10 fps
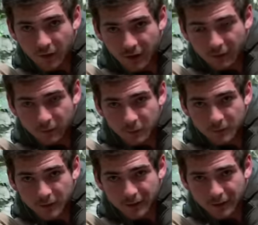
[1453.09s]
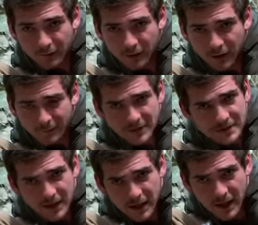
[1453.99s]
and some may even
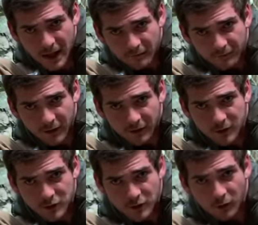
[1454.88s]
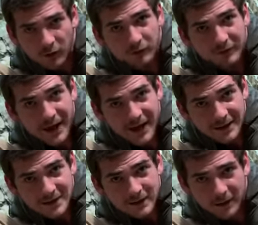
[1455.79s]
be dangerous or
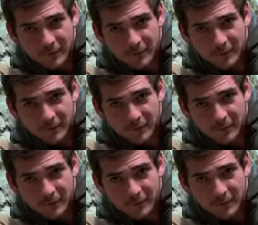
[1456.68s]
deadly,